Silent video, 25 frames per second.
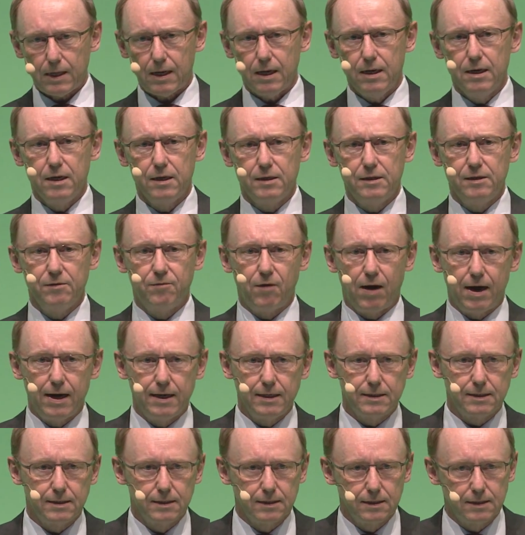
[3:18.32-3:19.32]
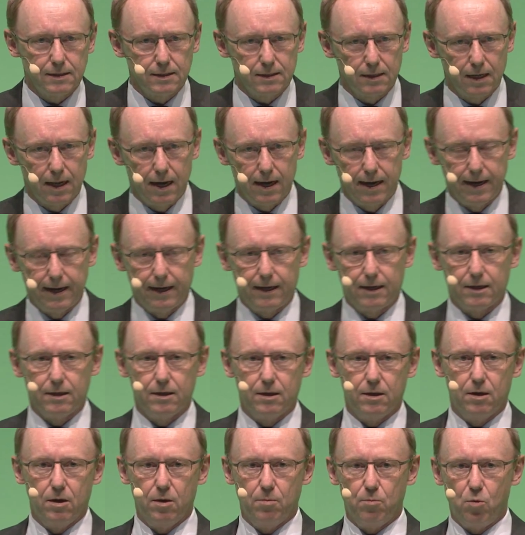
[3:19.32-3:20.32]
Uh, devices like
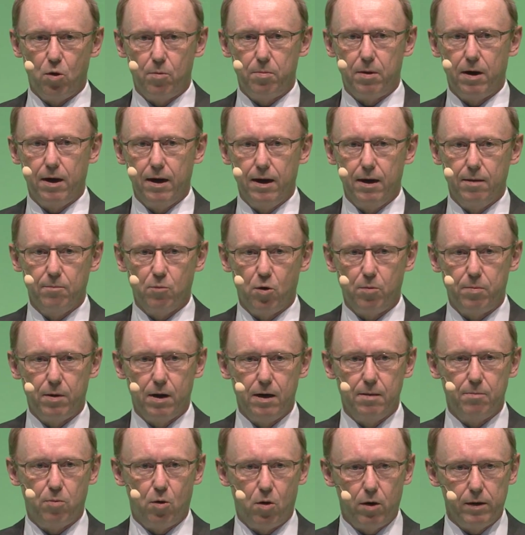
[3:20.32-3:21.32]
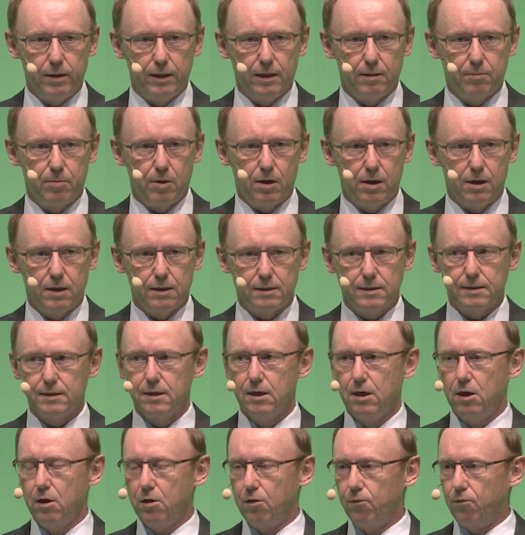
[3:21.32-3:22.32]
uh, a mobile mobile boarding pass.
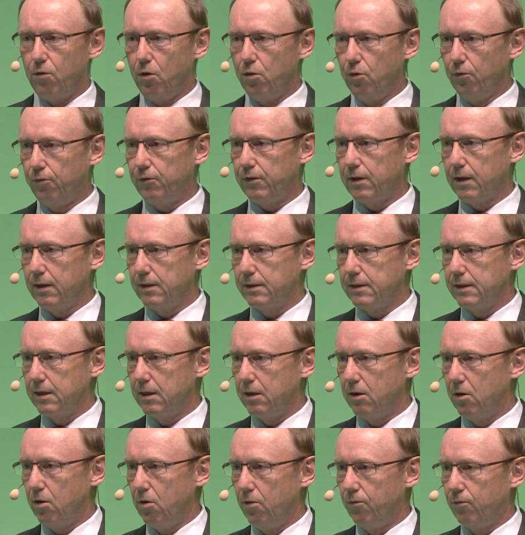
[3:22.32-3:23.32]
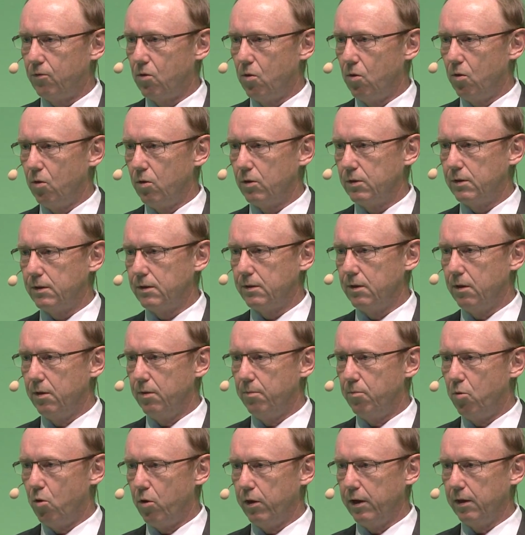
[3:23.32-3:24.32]
For Lufthansa, of course, the
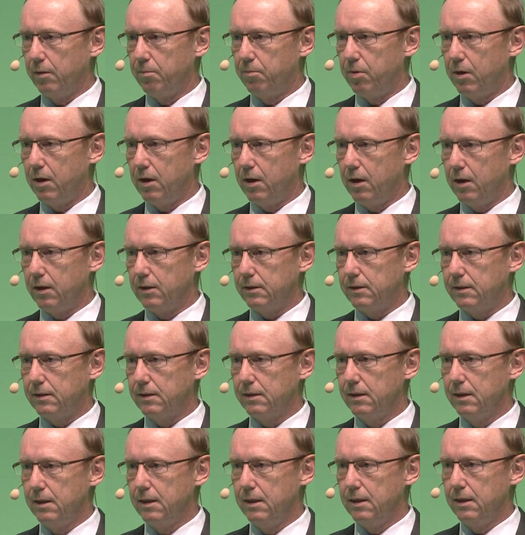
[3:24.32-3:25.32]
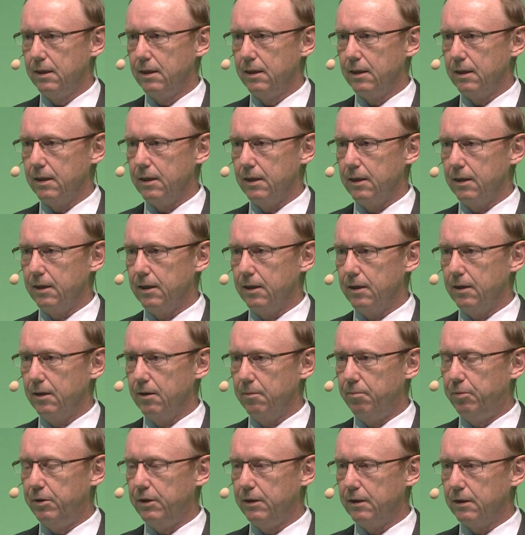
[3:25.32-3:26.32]
boarding pass uh,
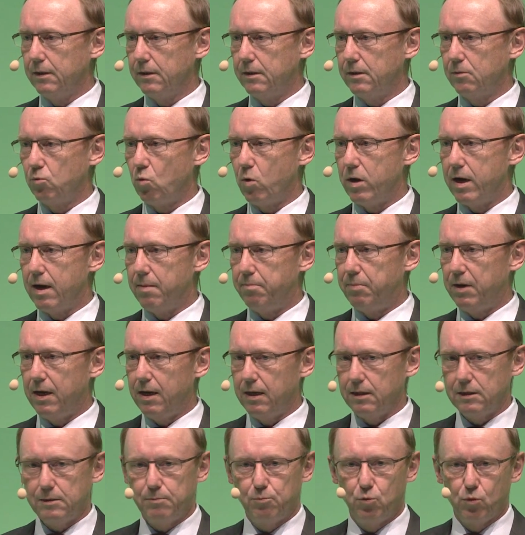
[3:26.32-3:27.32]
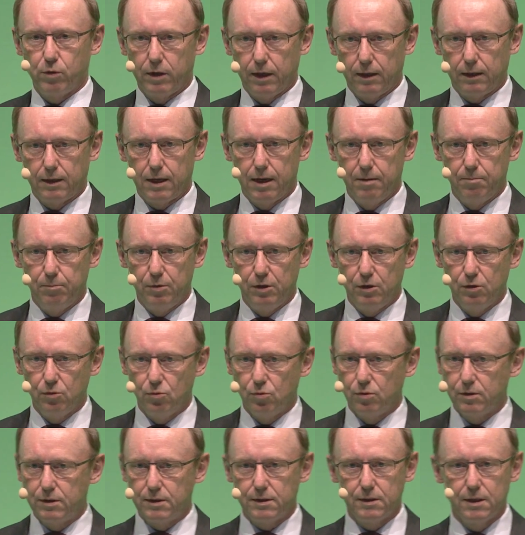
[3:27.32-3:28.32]
appears via passbook and can be
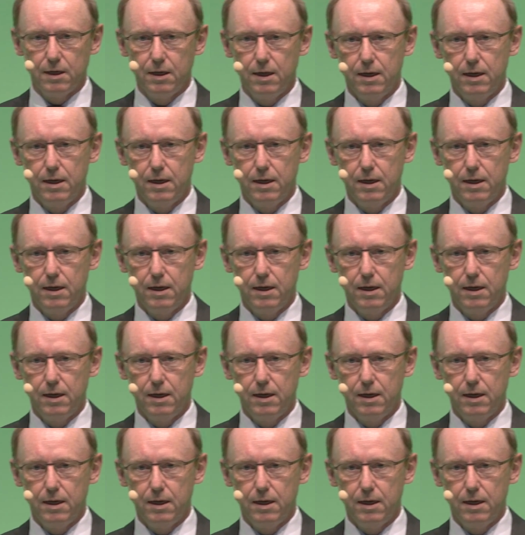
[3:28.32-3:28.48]
used,